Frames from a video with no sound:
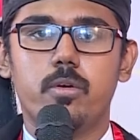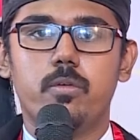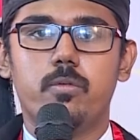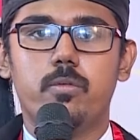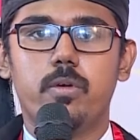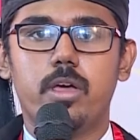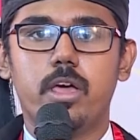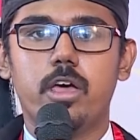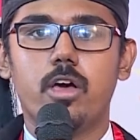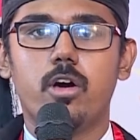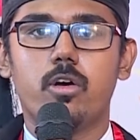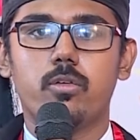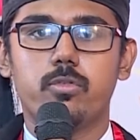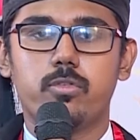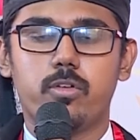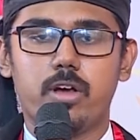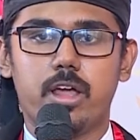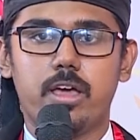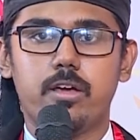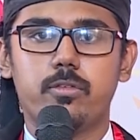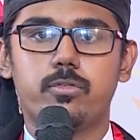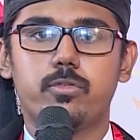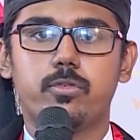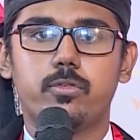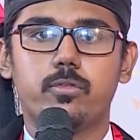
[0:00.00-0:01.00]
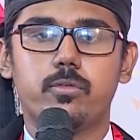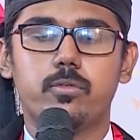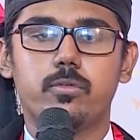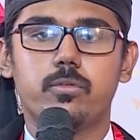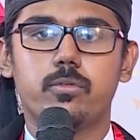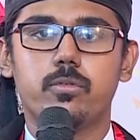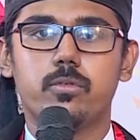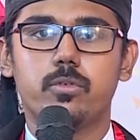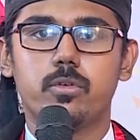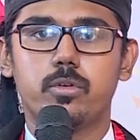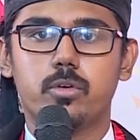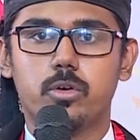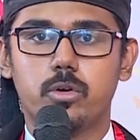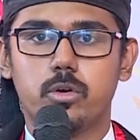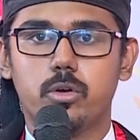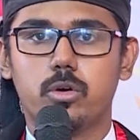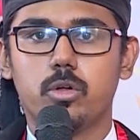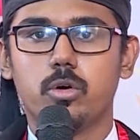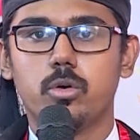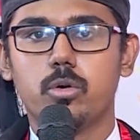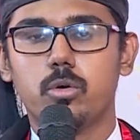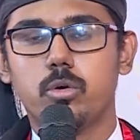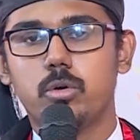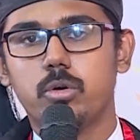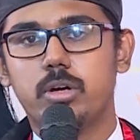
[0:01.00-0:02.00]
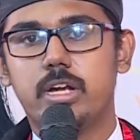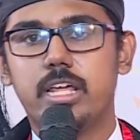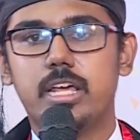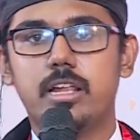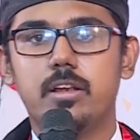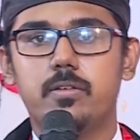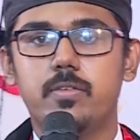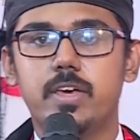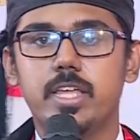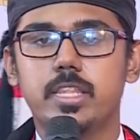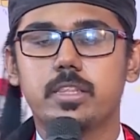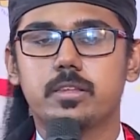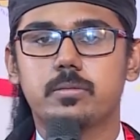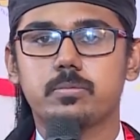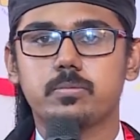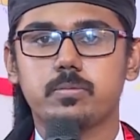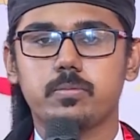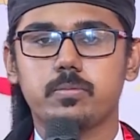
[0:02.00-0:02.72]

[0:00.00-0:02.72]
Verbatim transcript: way of life to deal with.